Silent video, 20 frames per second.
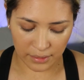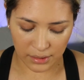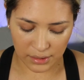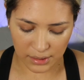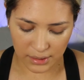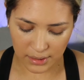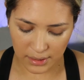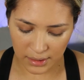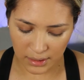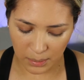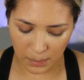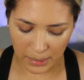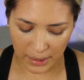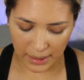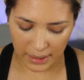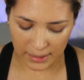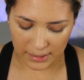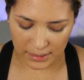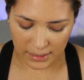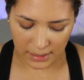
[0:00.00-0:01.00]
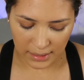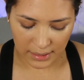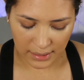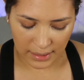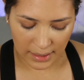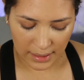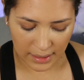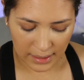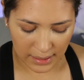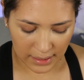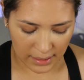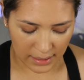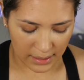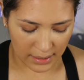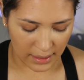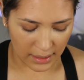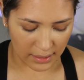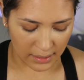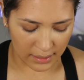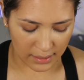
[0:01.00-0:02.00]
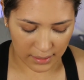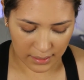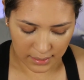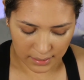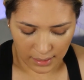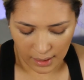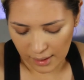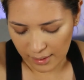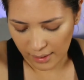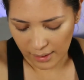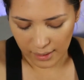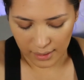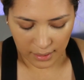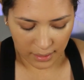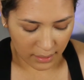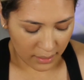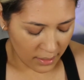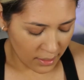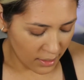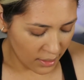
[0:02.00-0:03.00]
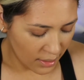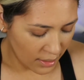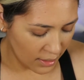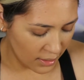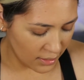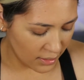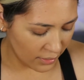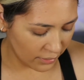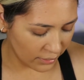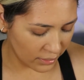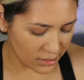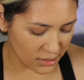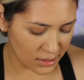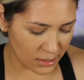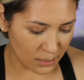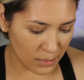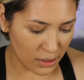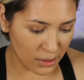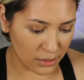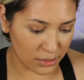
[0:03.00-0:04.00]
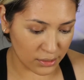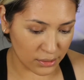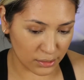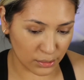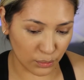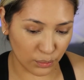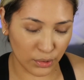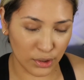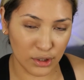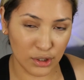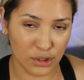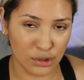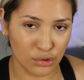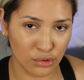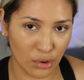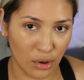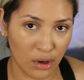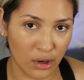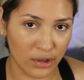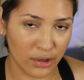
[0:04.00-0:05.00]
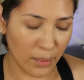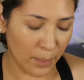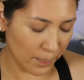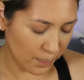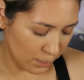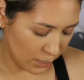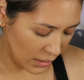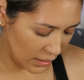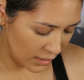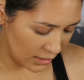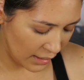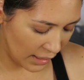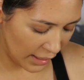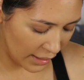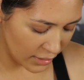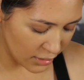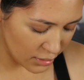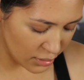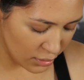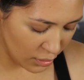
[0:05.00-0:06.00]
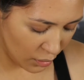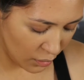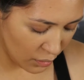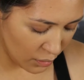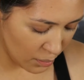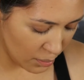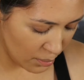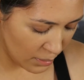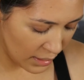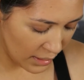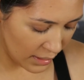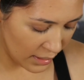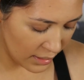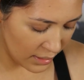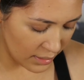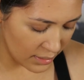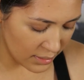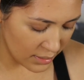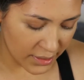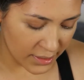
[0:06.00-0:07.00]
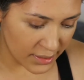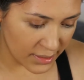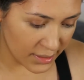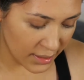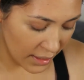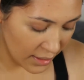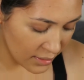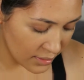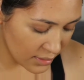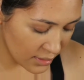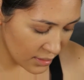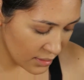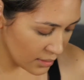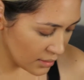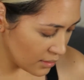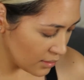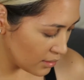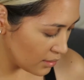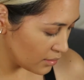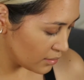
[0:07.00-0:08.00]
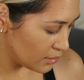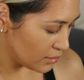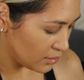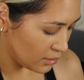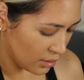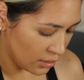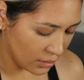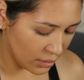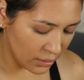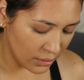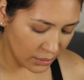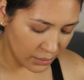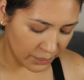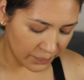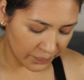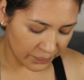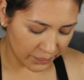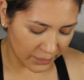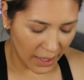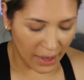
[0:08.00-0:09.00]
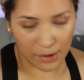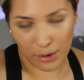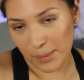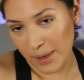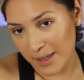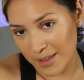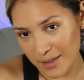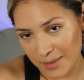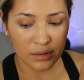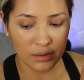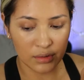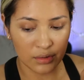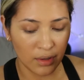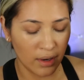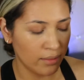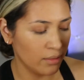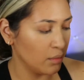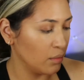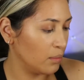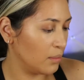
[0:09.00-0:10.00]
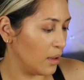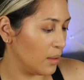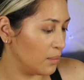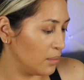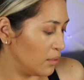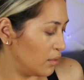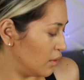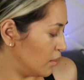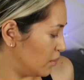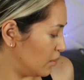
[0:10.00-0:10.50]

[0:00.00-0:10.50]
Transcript: used this in the past and I like it. It definitely smells really strong, but I don't mind the scent, so I don't mind. Just grabbing with my beauty